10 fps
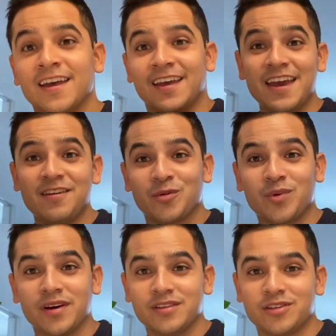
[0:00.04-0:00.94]
Hey
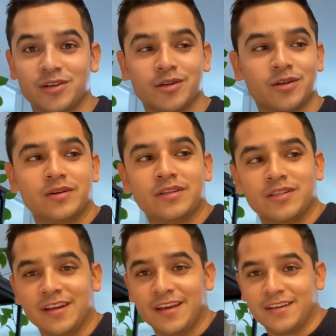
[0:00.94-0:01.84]
everyone, so in
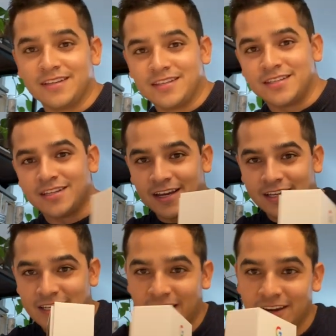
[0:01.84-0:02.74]
today's
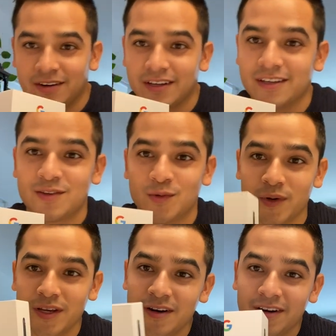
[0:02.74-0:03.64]
Tech Diaries,
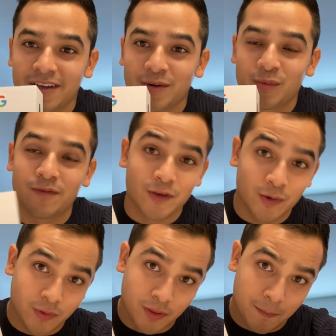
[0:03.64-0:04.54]
we are going to
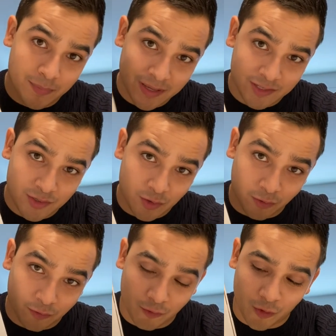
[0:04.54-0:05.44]
review the
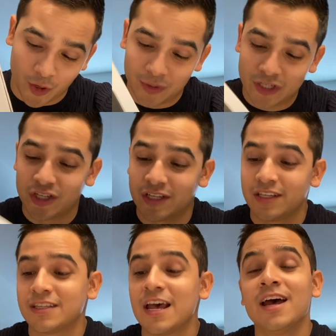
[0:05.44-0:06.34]
Pixel 4, which
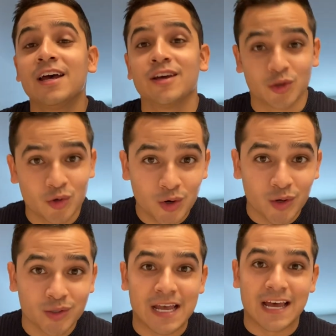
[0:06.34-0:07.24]
is
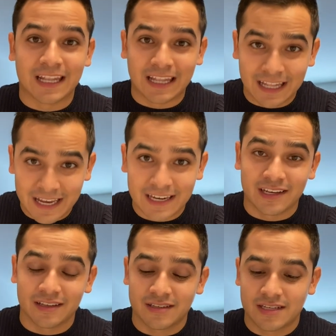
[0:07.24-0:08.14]
Google's
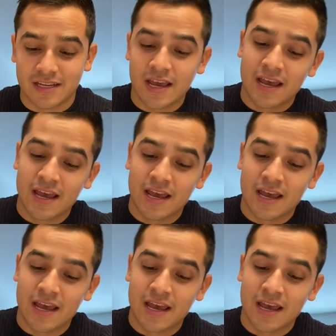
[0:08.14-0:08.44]
latest